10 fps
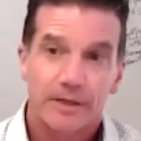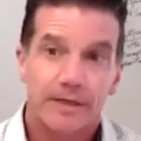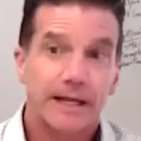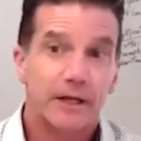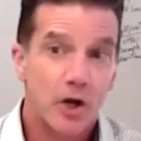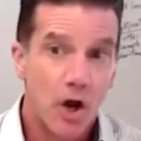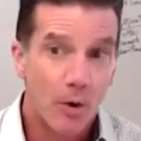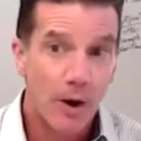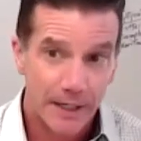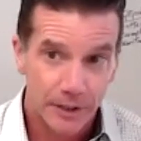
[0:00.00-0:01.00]
They
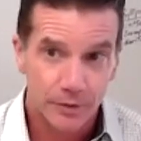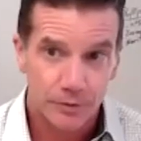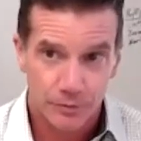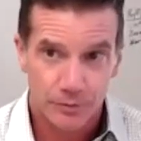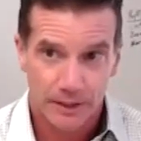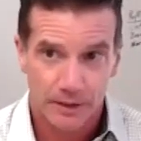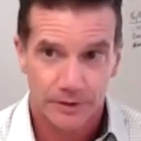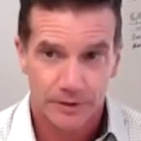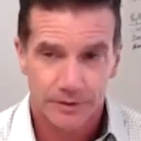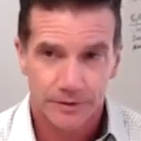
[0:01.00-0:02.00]
know how to do due
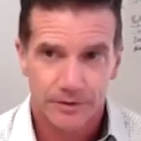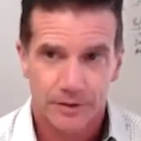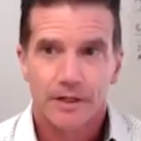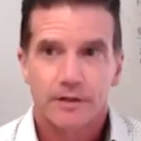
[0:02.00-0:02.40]
diligence.